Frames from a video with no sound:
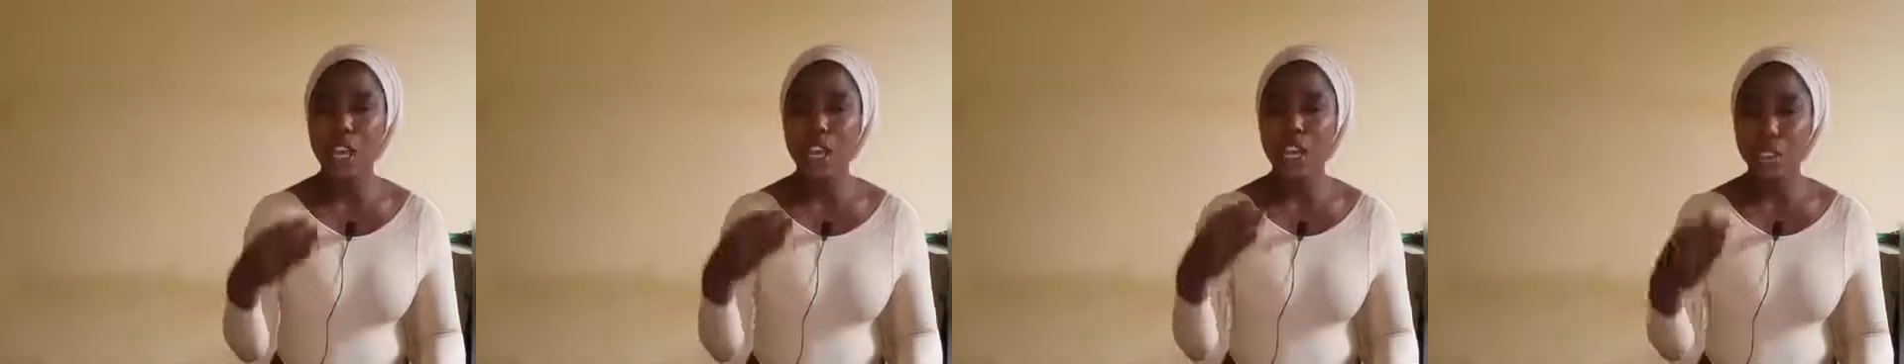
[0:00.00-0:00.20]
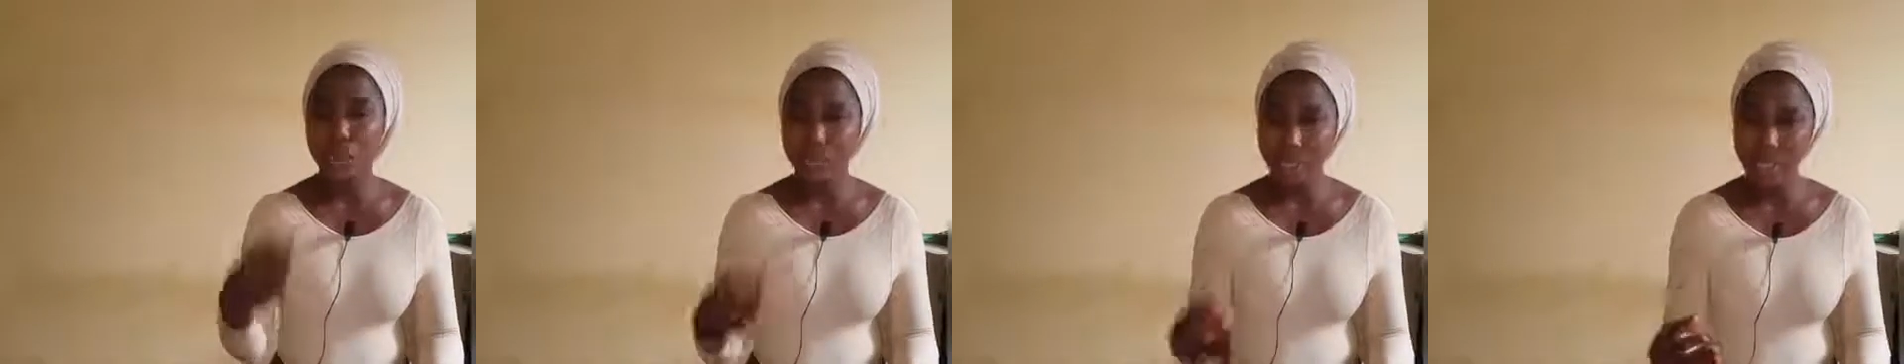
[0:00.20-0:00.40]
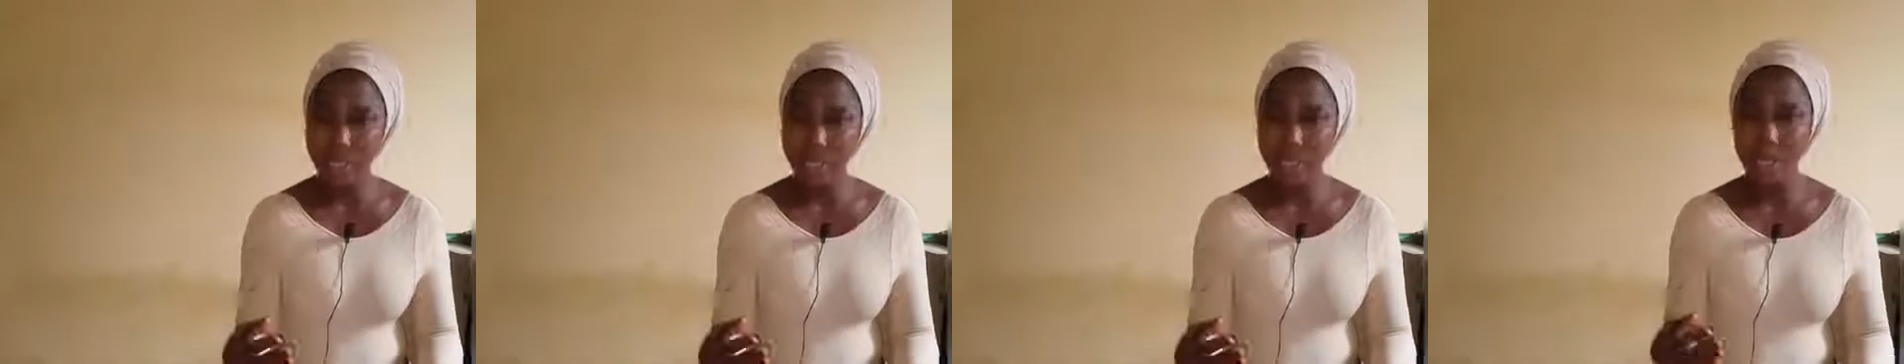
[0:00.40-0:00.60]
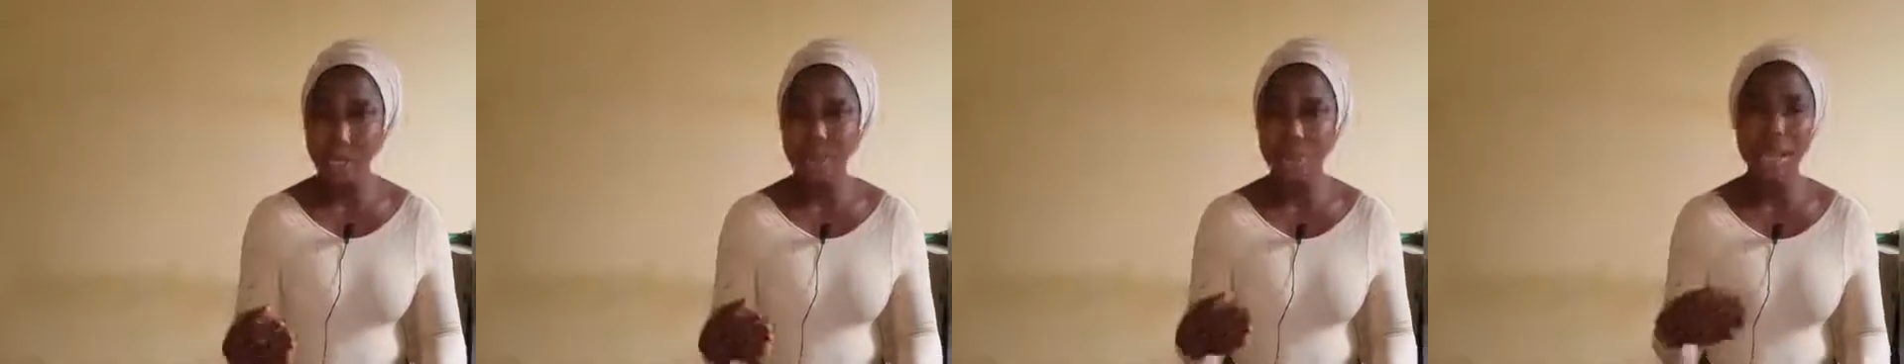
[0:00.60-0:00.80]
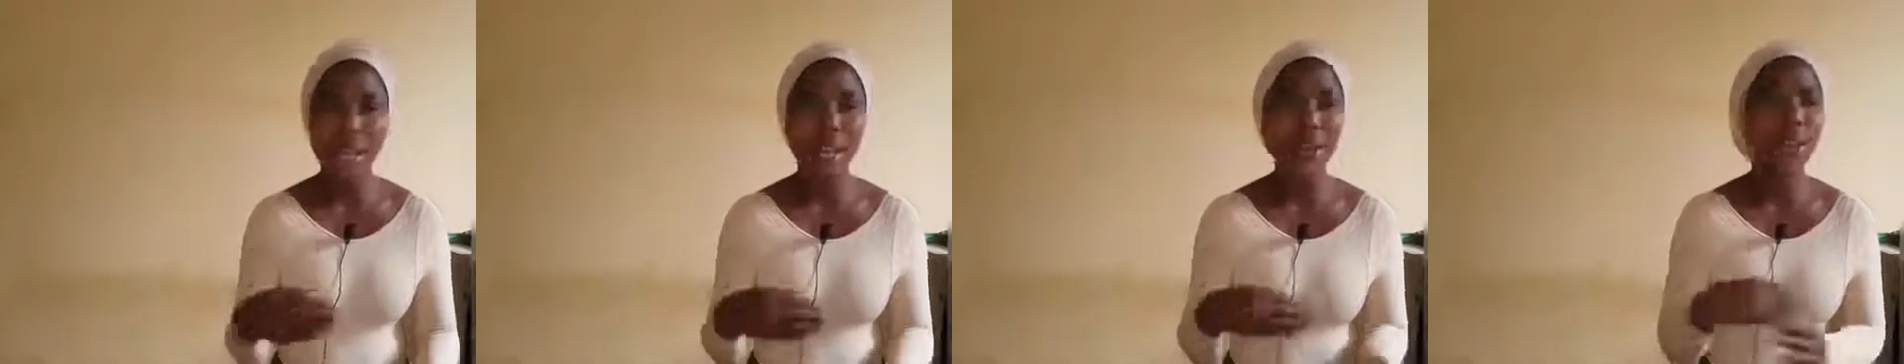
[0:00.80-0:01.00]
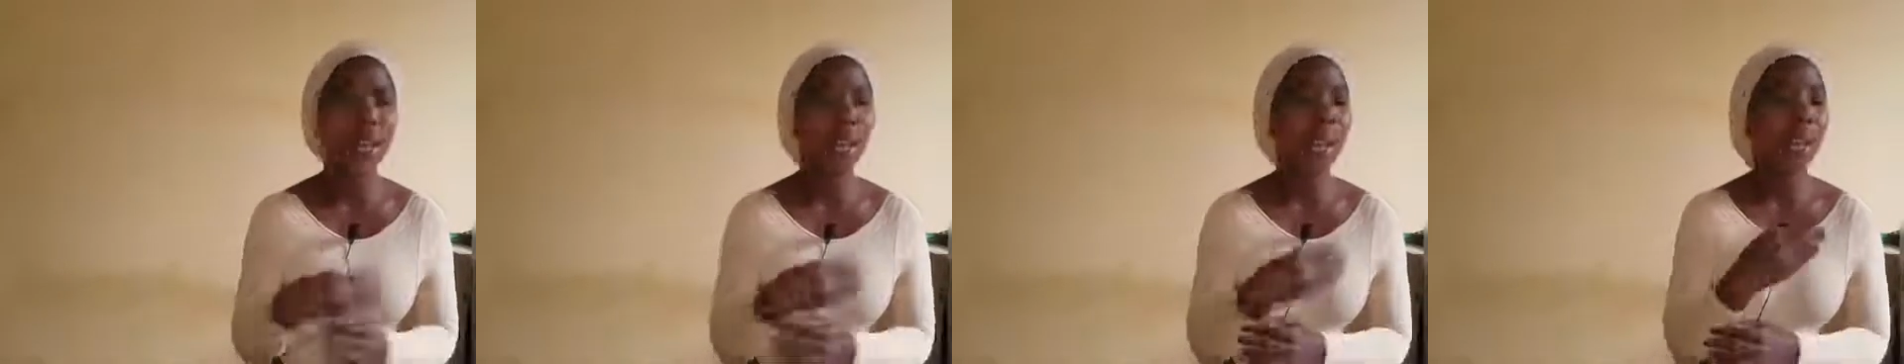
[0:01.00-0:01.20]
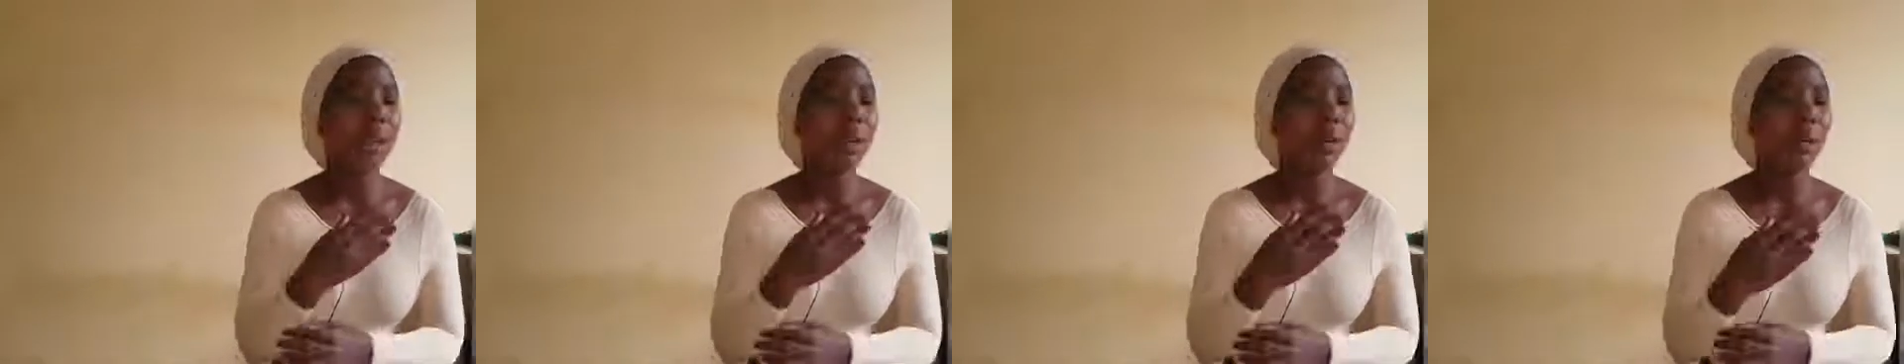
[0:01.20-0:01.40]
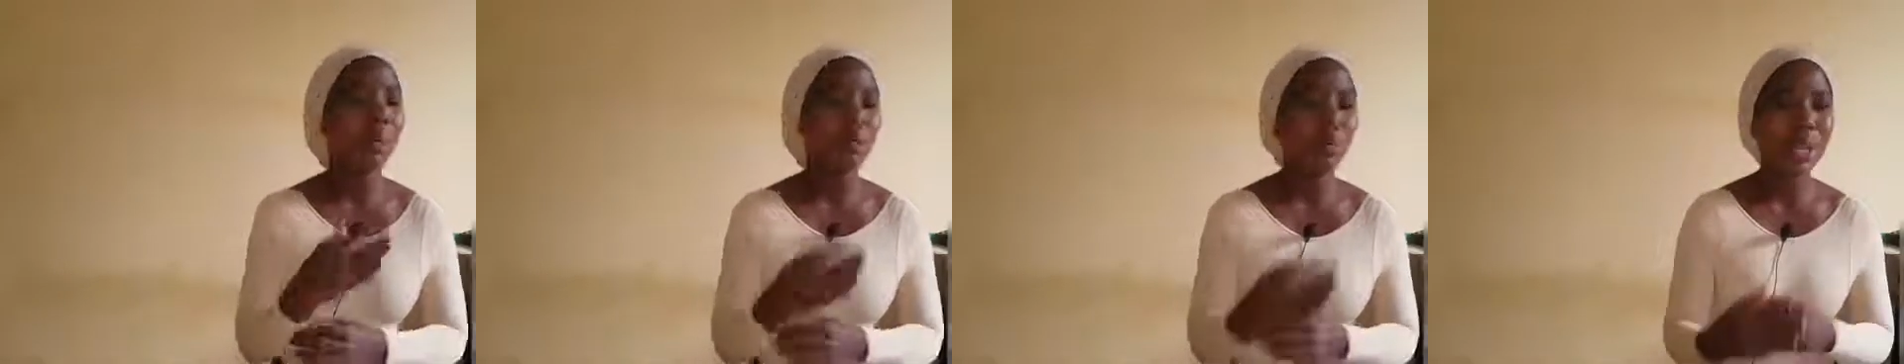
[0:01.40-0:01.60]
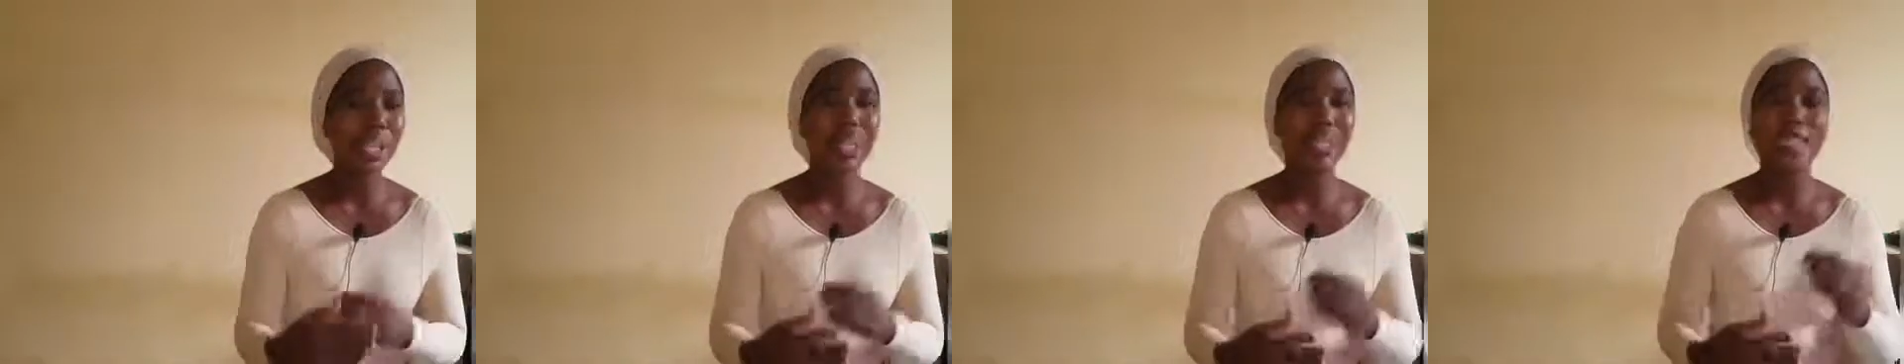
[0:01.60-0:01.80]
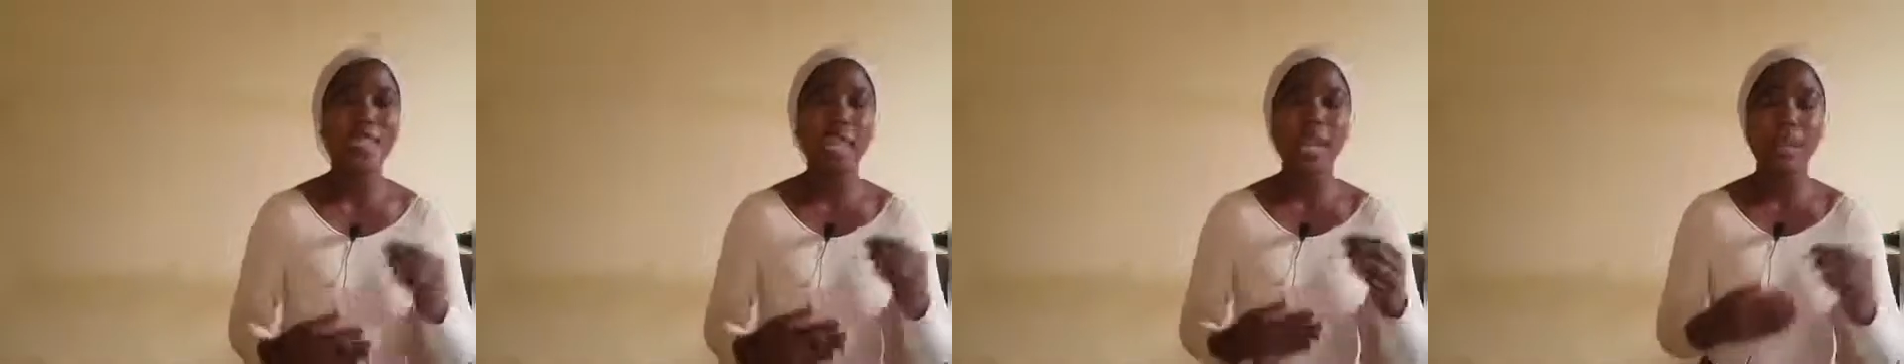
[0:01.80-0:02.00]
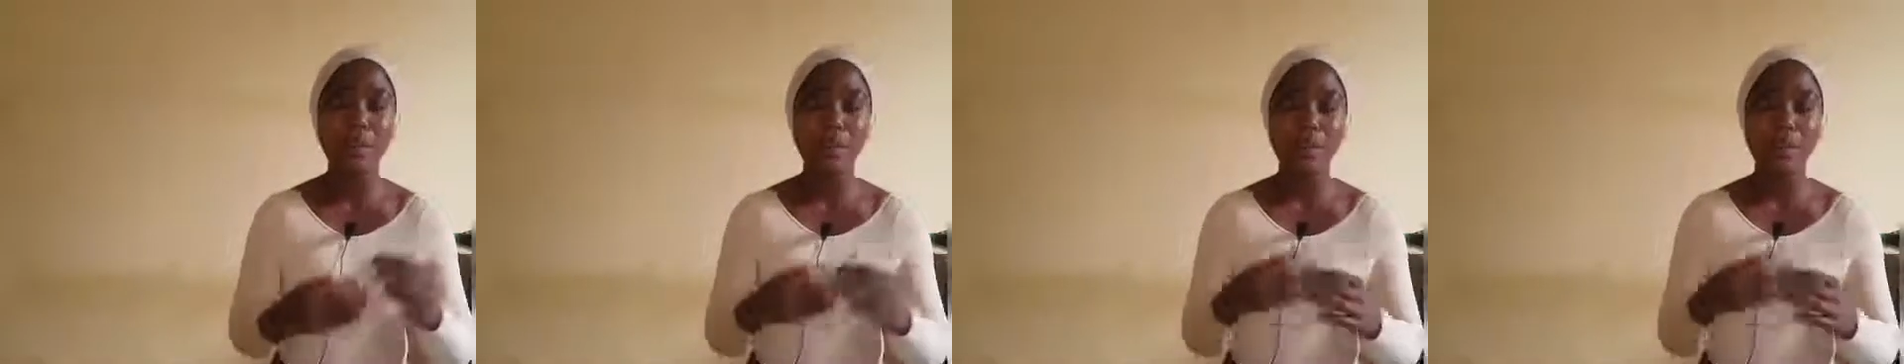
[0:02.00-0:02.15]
to disappear. With time,